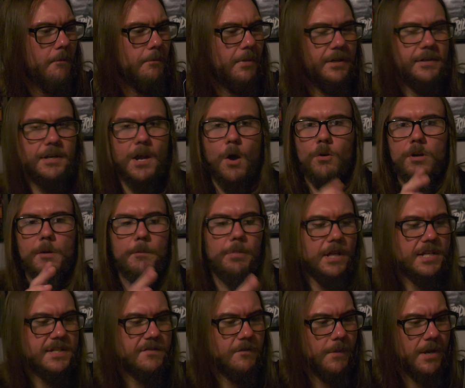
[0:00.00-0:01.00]
But no
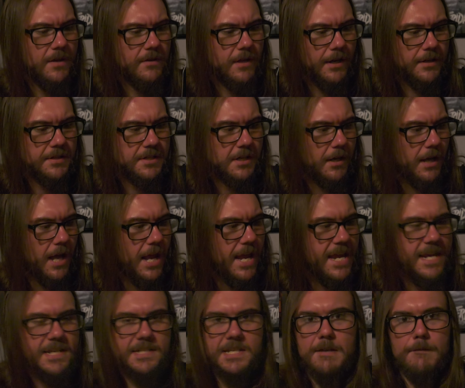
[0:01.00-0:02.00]
complaints for me. That is an
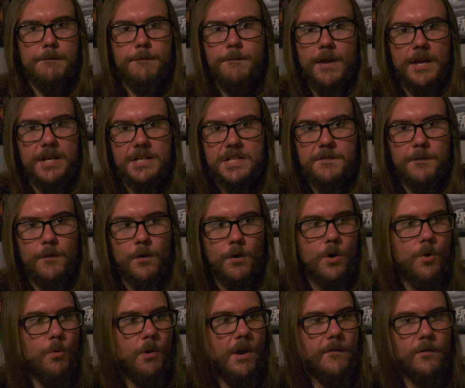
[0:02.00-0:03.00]
easy fix for
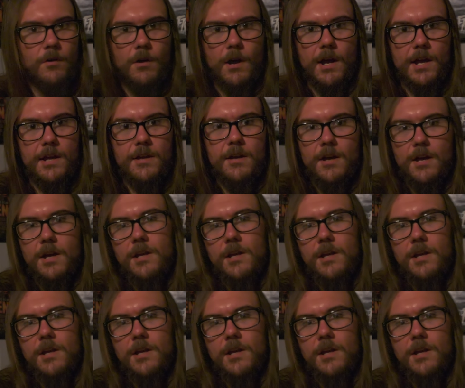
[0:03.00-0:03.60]
whoever I